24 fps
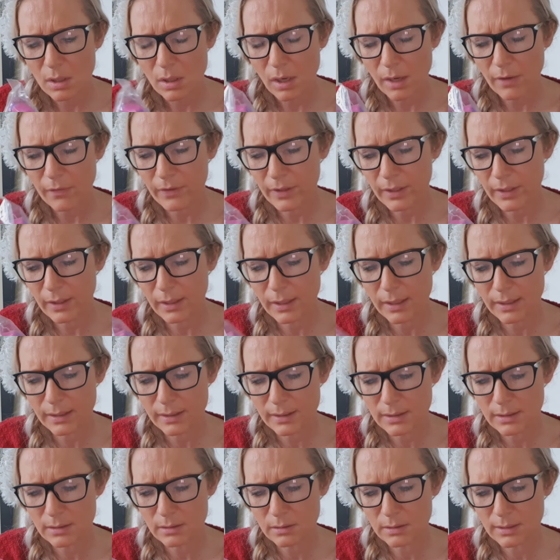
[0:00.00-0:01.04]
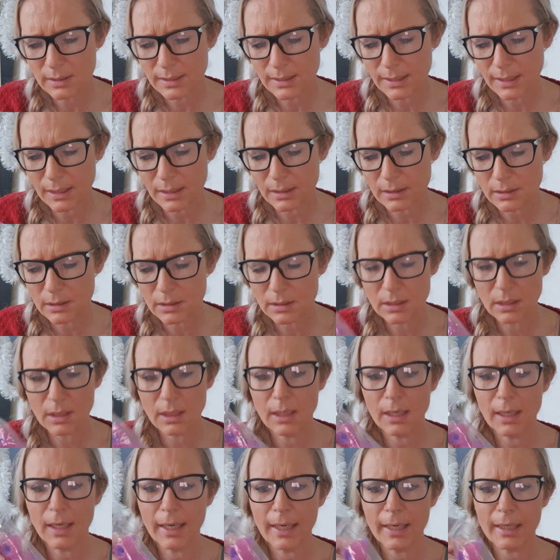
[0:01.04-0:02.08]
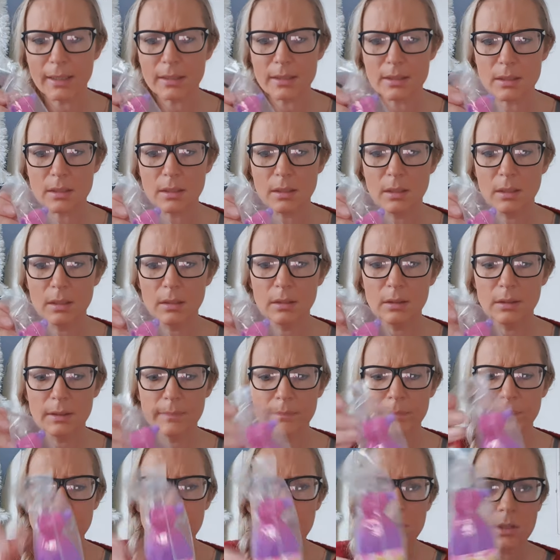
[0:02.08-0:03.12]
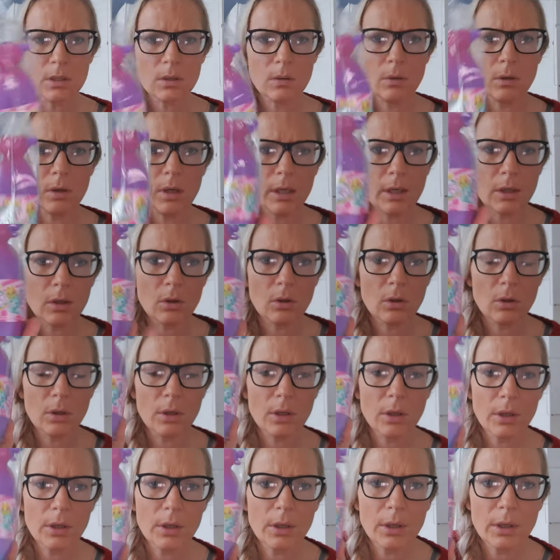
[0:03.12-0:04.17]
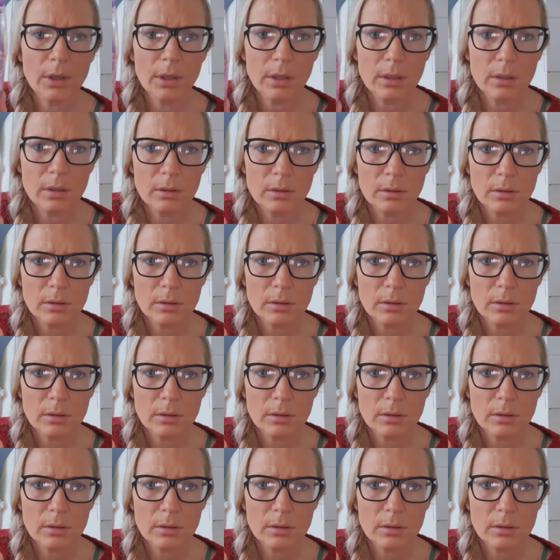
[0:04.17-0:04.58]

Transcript: I think there's 6 to collect. So I got her